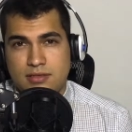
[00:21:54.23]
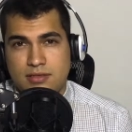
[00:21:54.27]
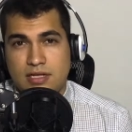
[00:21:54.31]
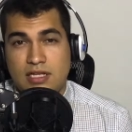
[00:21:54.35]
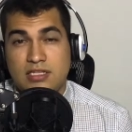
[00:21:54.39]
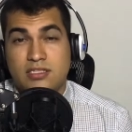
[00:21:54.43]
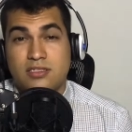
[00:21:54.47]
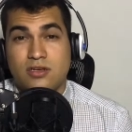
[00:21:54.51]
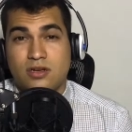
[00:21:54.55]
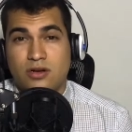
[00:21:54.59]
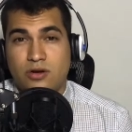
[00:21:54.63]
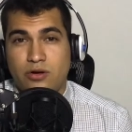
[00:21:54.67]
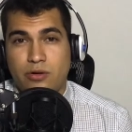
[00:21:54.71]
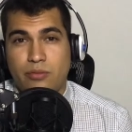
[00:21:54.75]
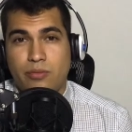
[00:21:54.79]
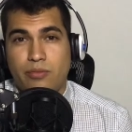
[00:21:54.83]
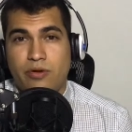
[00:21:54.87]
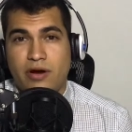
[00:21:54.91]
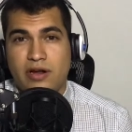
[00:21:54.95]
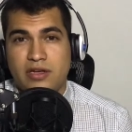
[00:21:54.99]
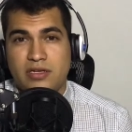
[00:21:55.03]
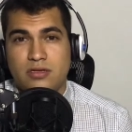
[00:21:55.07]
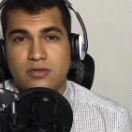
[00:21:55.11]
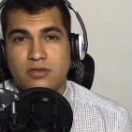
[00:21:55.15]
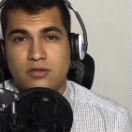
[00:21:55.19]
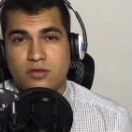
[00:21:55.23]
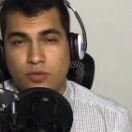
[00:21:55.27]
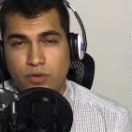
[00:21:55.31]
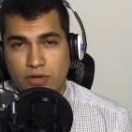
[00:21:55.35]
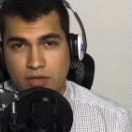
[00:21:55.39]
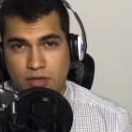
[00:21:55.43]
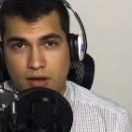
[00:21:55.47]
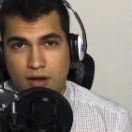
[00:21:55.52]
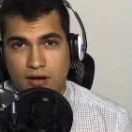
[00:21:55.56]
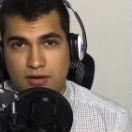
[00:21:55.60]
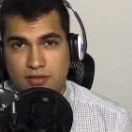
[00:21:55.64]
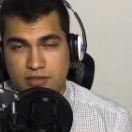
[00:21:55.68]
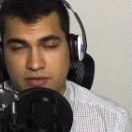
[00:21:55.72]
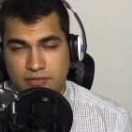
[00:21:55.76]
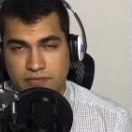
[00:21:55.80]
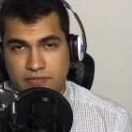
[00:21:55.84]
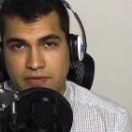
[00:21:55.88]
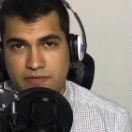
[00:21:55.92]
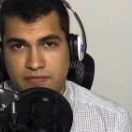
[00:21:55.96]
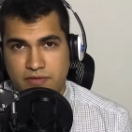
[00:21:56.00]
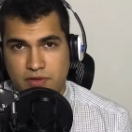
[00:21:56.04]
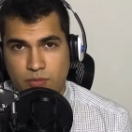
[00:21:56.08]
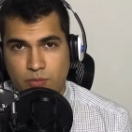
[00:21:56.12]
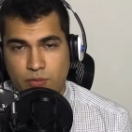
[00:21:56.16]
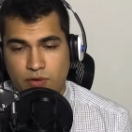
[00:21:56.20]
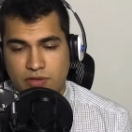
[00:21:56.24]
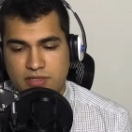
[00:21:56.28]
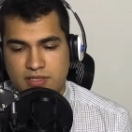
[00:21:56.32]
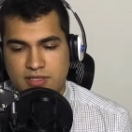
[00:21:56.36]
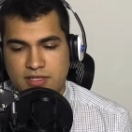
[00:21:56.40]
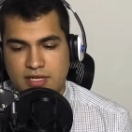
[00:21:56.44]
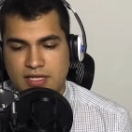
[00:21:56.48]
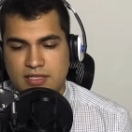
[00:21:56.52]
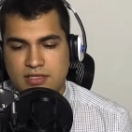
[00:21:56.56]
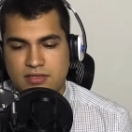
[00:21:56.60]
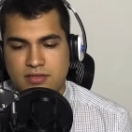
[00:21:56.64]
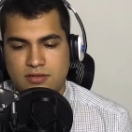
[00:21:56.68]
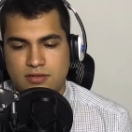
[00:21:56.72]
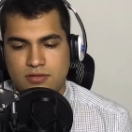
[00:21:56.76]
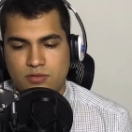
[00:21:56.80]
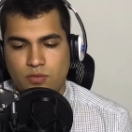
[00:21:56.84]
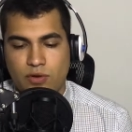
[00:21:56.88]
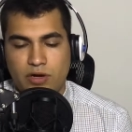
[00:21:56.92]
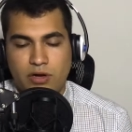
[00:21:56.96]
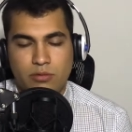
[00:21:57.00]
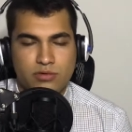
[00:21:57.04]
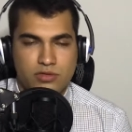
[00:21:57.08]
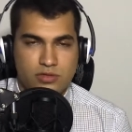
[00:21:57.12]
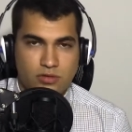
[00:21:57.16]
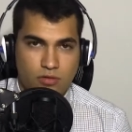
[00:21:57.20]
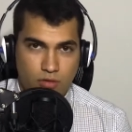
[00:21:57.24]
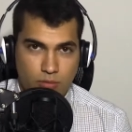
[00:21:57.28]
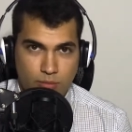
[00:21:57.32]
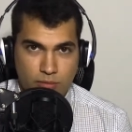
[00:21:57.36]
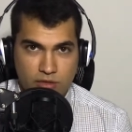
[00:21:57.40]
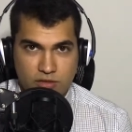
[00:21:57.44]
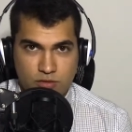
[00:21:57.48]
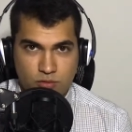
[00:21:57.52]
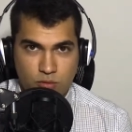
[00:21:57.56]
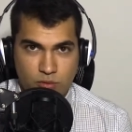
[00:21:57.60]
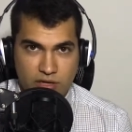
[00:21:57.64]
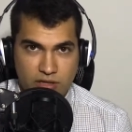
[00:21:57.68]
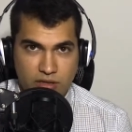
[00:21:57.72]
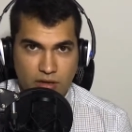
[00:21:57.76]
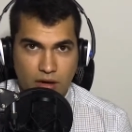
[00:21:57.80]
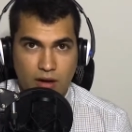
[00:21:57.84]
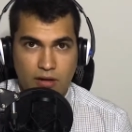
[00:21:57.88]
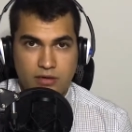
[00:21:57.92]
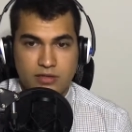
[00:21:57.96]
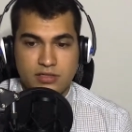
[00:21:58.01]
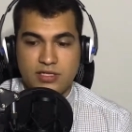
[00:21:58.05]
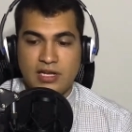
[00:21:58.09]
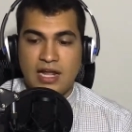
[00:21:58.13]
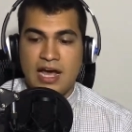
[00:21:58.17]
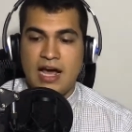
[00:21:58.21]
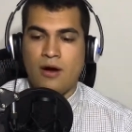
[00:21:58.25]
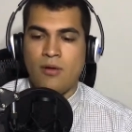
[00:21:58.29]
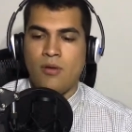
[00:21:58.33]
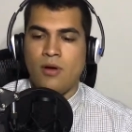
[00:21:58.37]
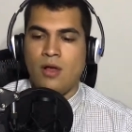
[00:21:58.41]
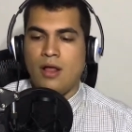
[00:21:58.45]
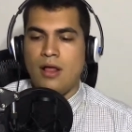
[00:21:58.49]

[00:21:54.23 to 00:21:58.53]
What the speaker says: That's the current price, $3.51, when it was normally $20. Now,